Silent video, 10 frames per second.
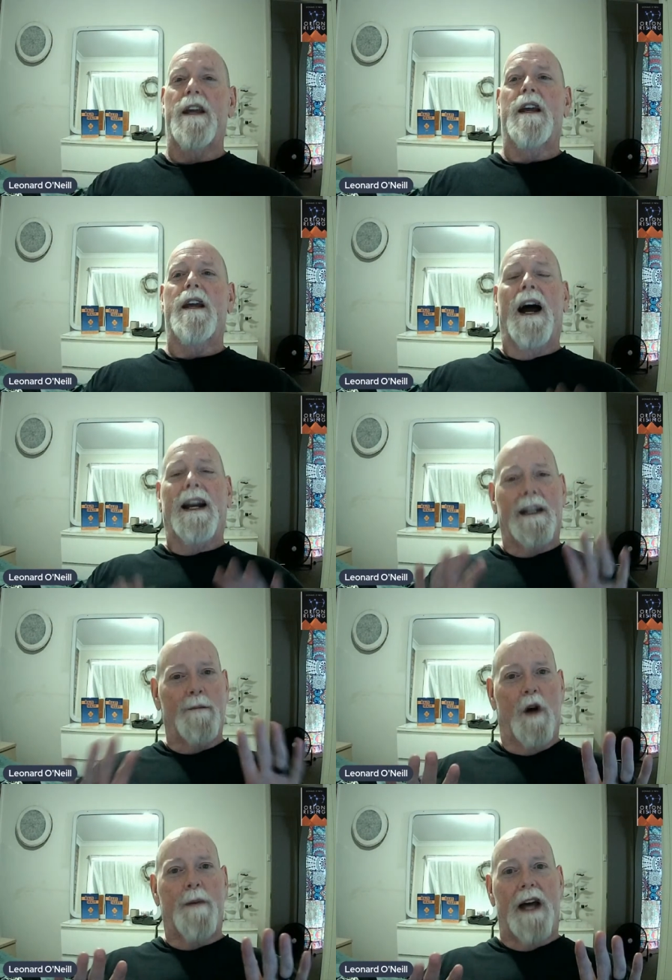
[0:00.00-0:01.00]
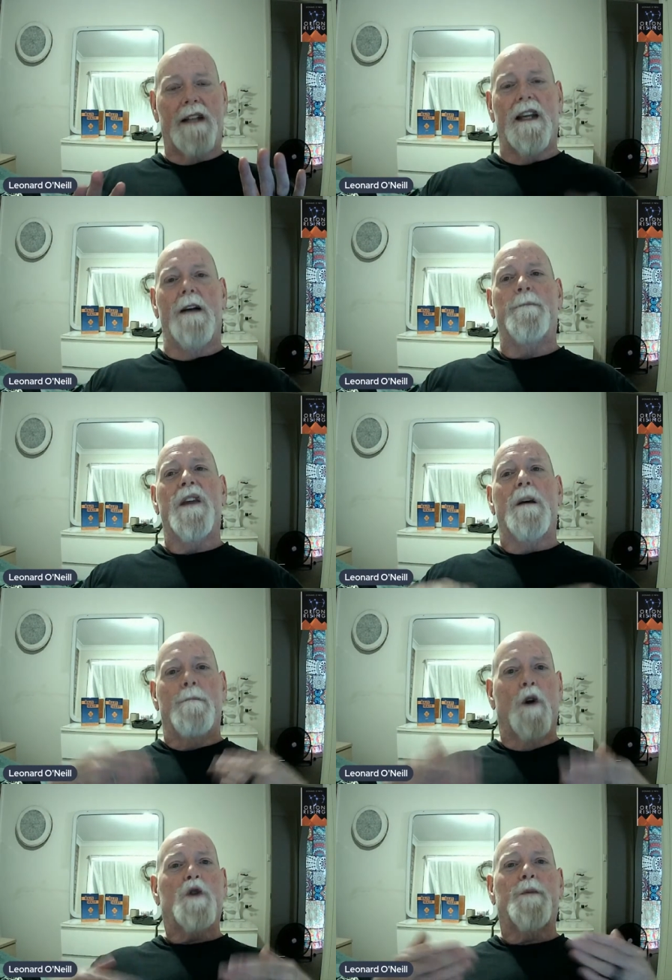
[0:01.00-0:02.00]
I didn't blow past that.
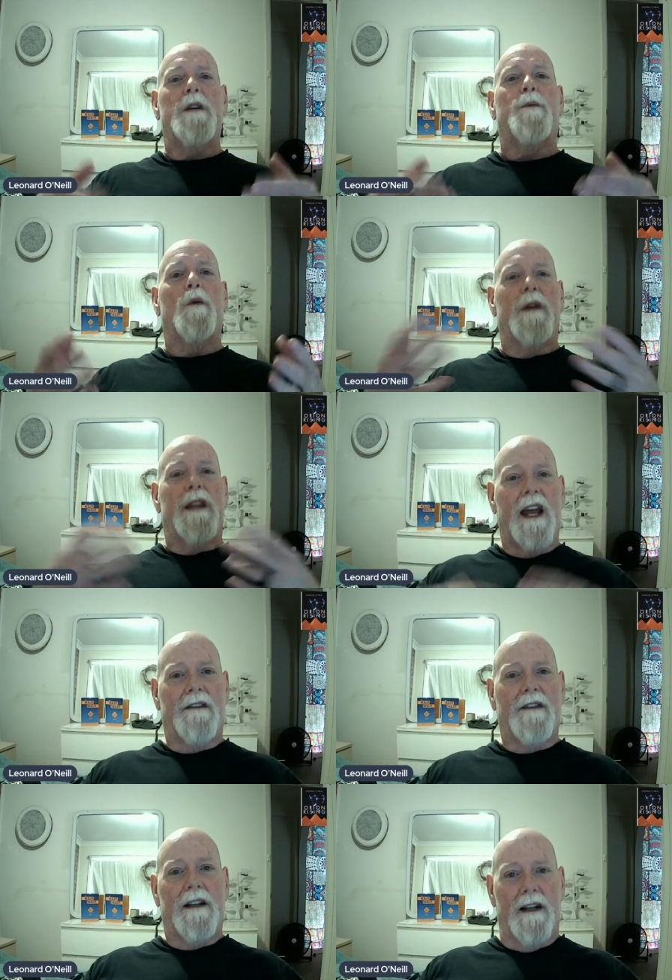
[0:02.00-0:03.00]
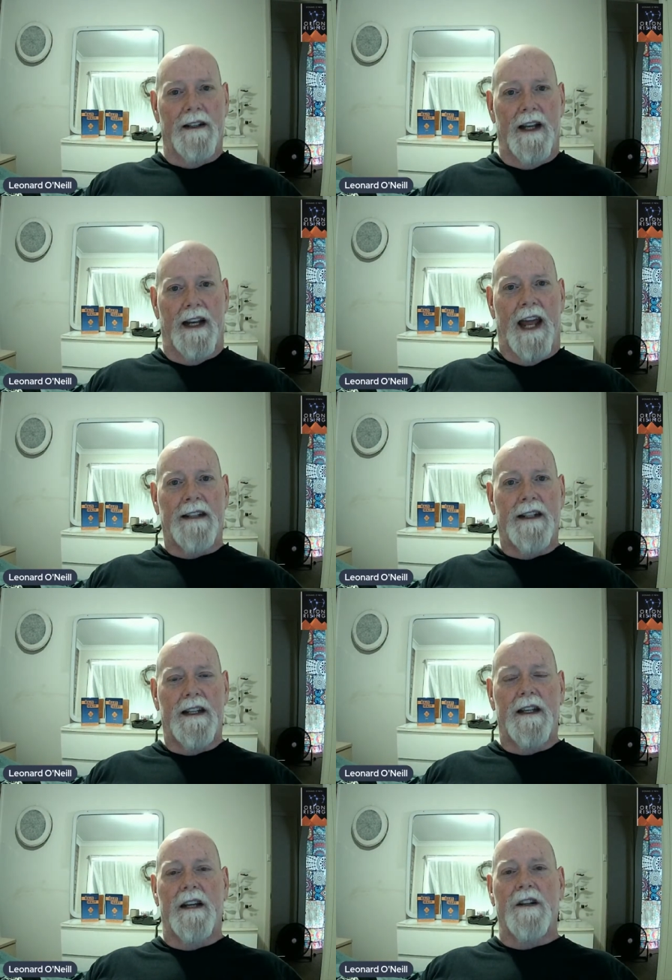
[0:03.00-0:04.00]
Most people, when they have an
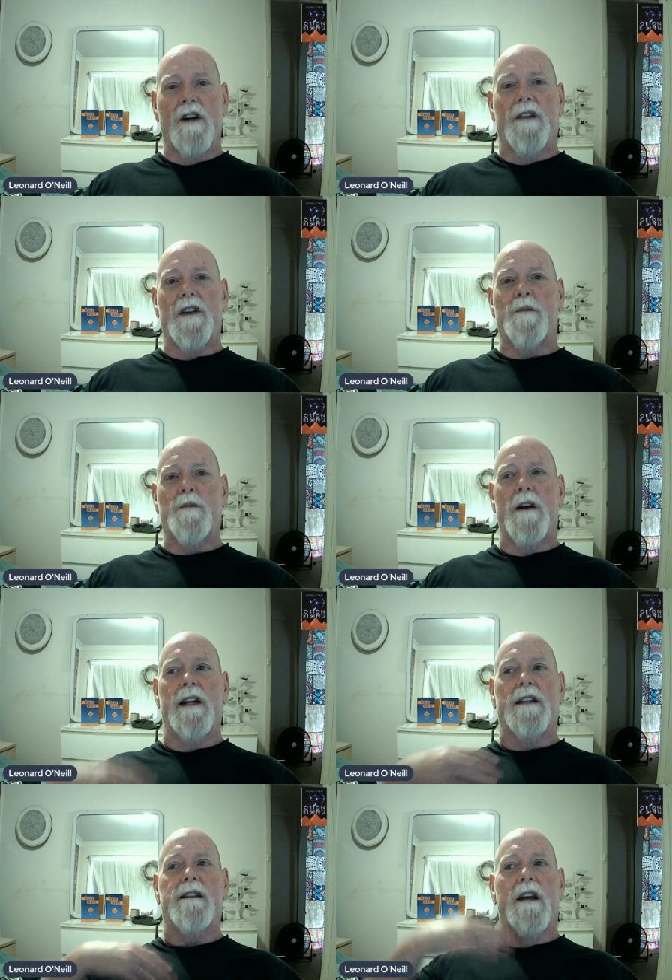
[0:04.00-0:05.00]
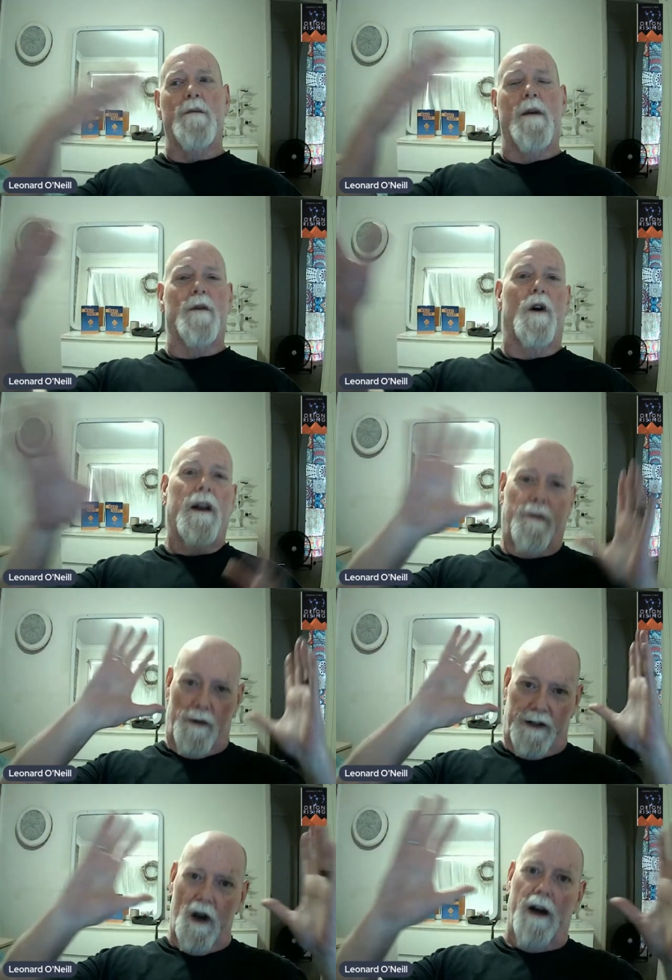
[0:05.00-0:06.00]
NDE, a near-death experience, they remember going through the
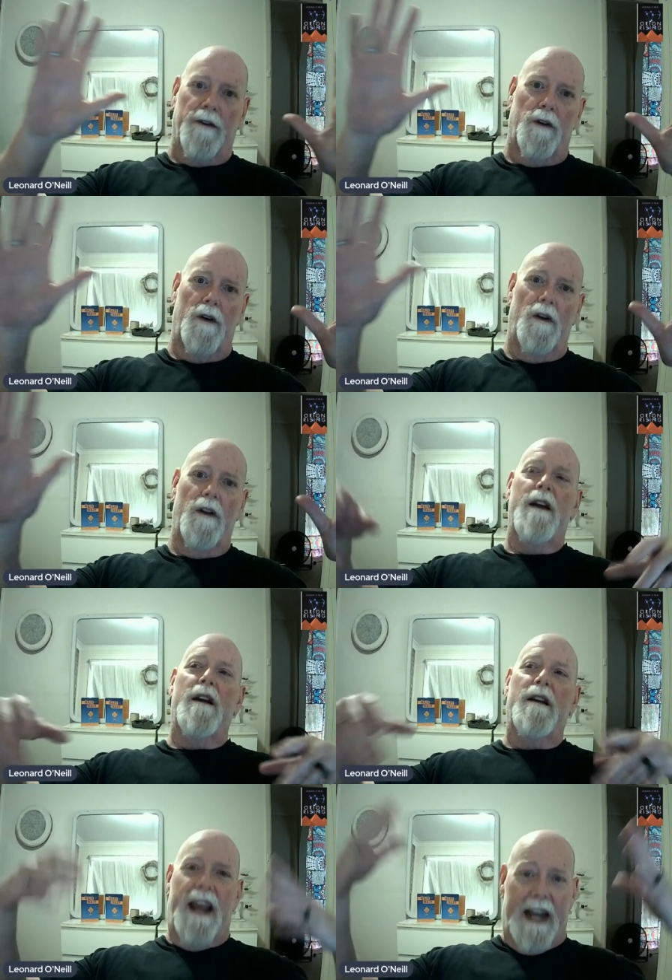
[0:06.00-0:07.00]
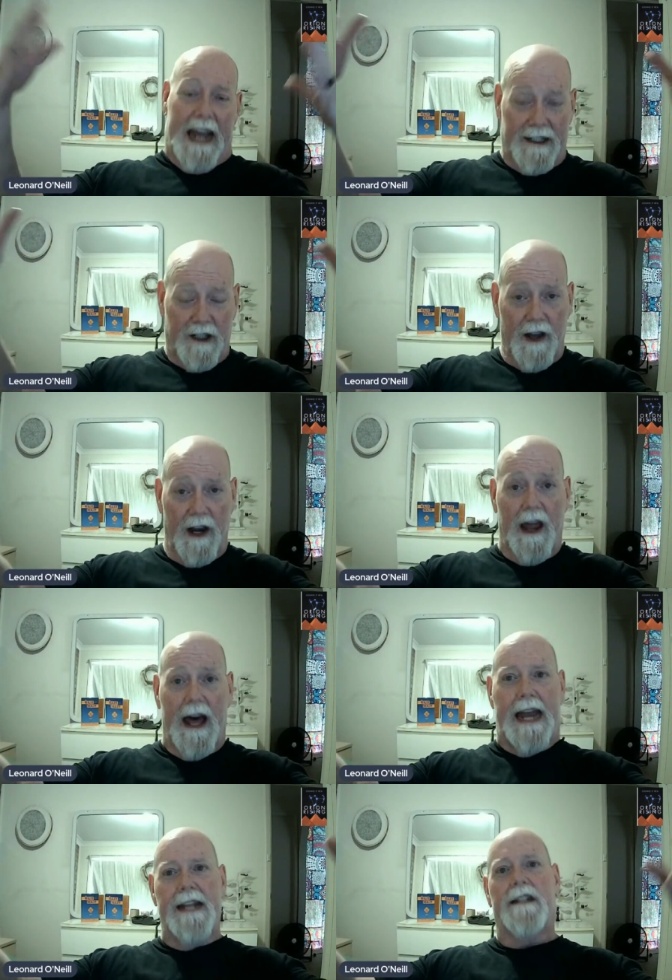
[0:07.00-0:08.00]
tunnel, they head to the
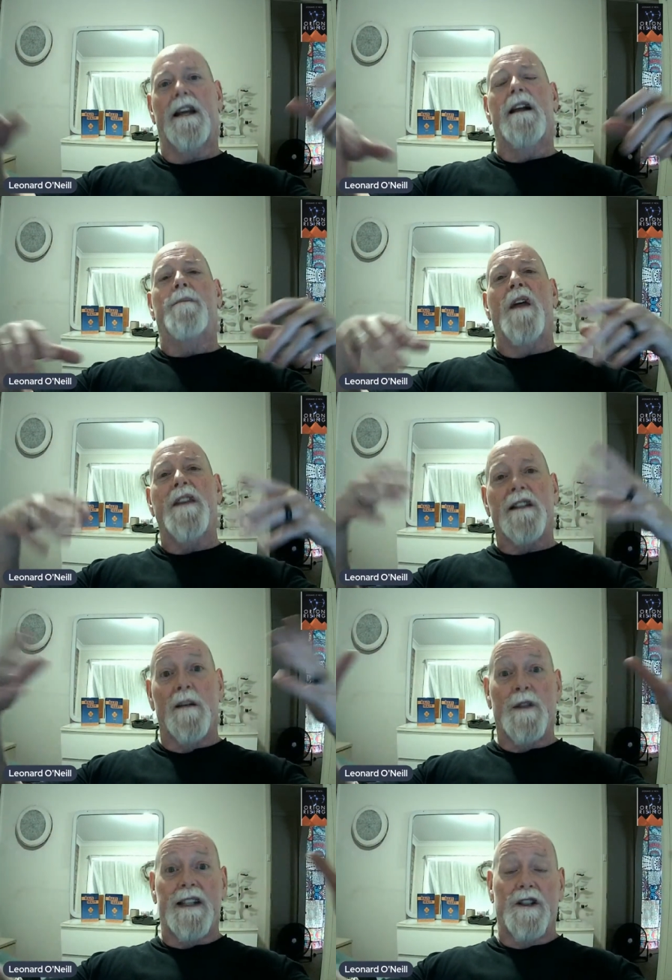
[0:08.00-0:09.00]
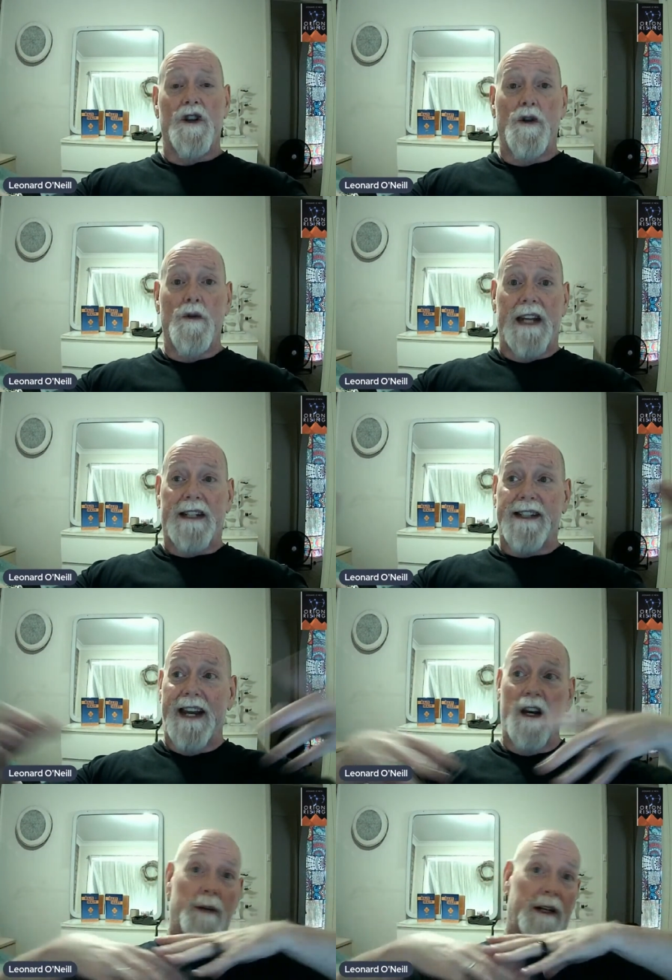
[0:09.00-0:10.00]
light, and then someone says, no, you can't stay
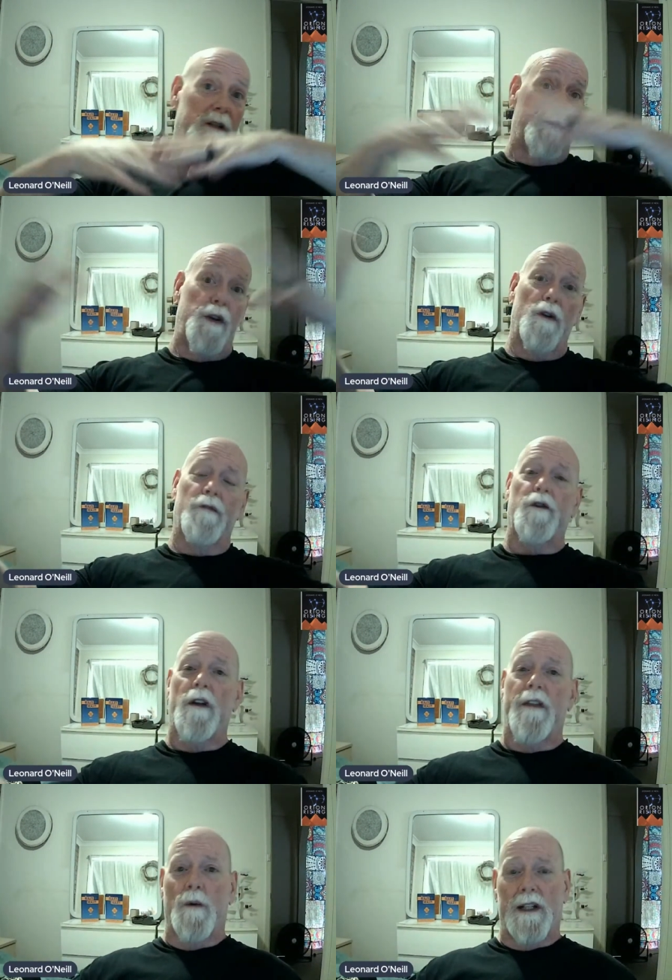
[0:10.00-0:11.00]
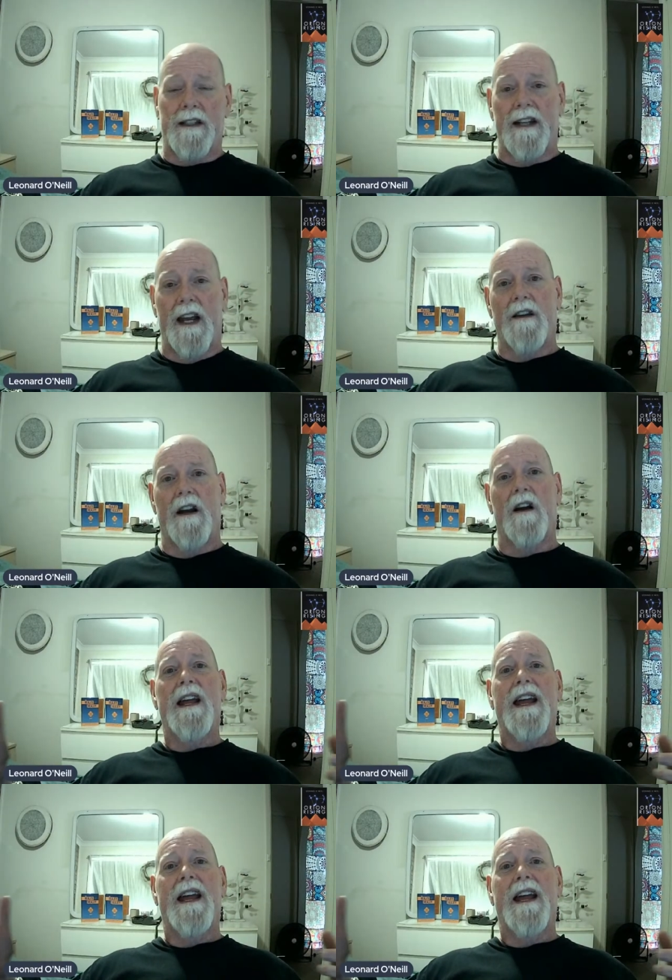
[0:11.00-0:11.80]
here, but it's beautiful, and they want to stay there.